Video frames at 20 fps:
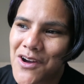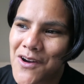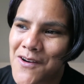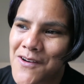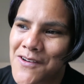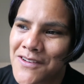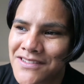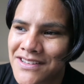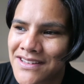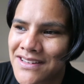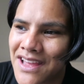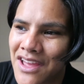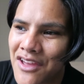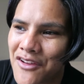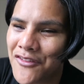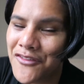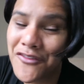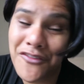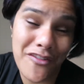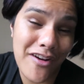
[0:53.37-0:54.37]
on
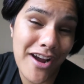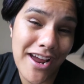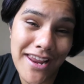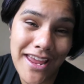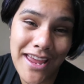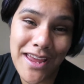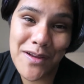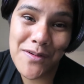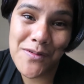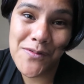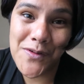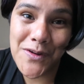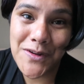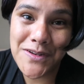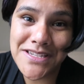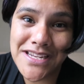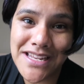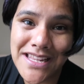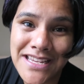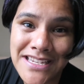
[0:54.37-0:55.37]
Friday
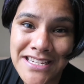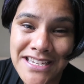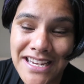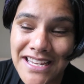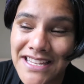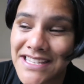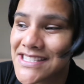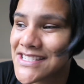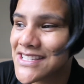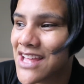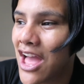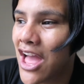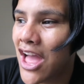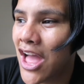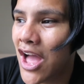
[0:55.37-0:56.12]
were delicious.